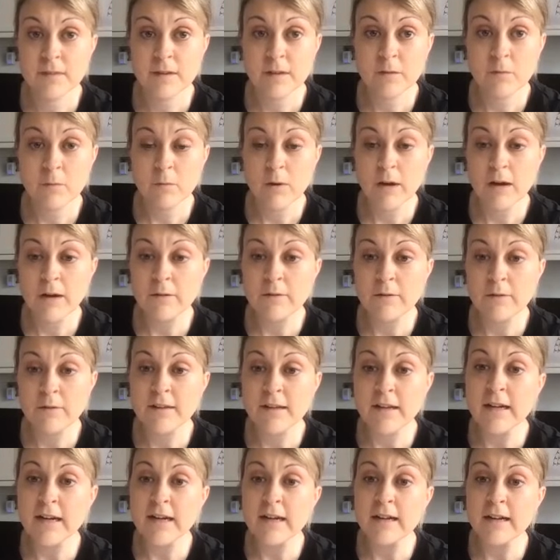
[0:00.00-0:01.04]
Well
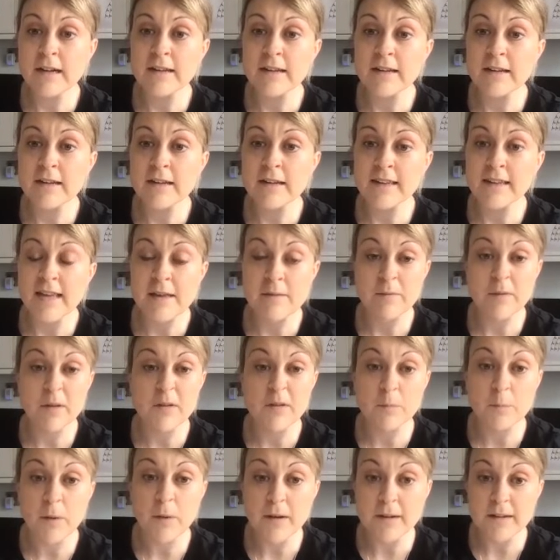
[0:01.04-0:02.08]
done. Keep
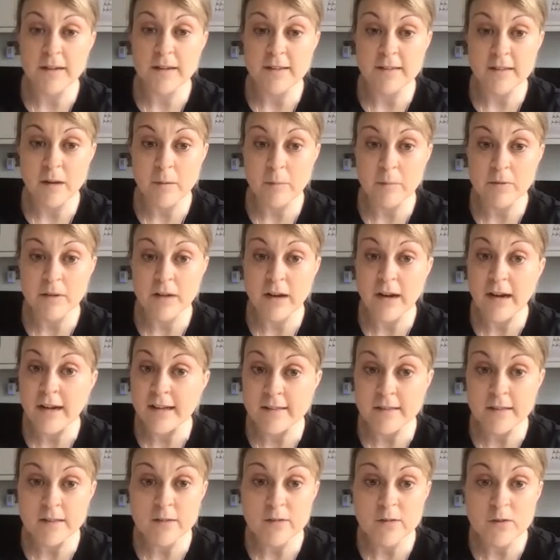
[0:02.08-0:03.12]
those bodies up
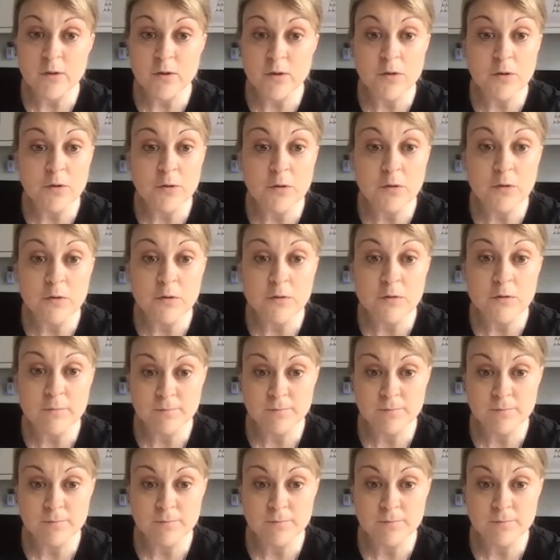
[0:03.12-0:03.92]
nice and tall.